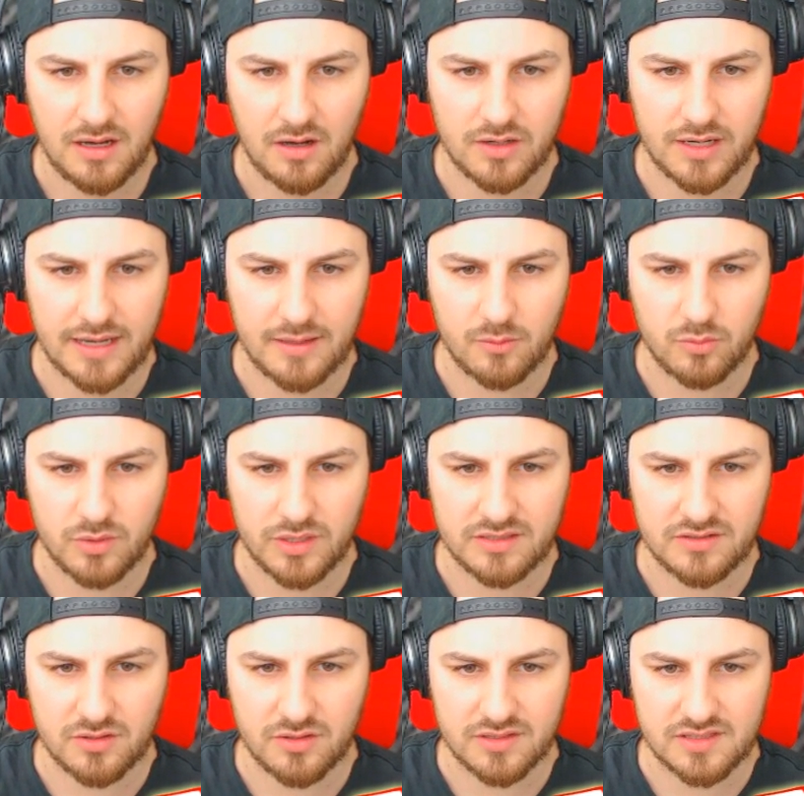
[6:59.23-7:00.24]
Okay, we
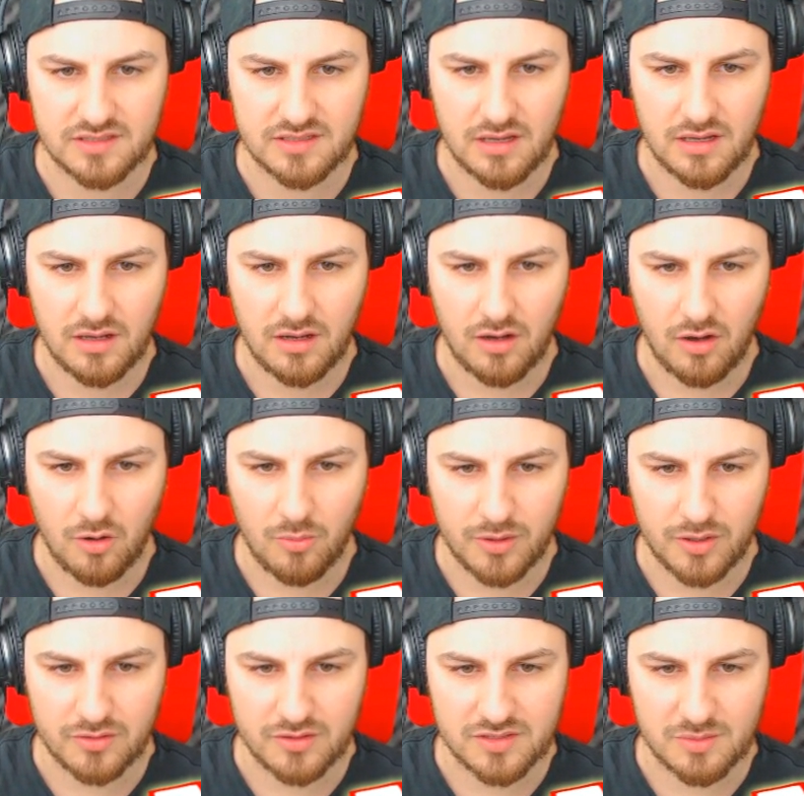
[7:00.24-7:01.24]
can do this. Oh
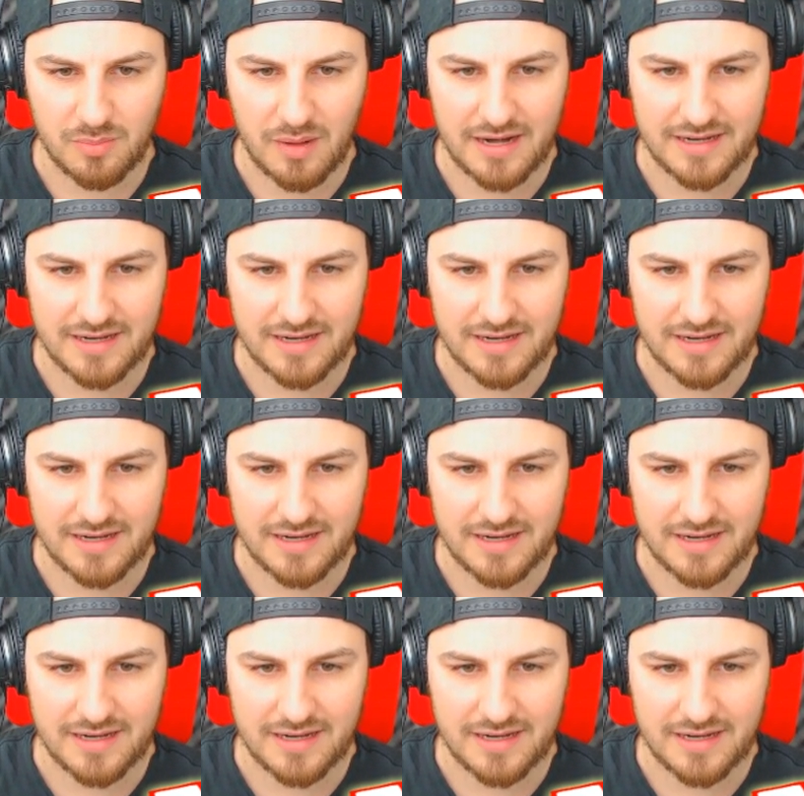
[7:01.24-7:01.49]
my goodness, I'm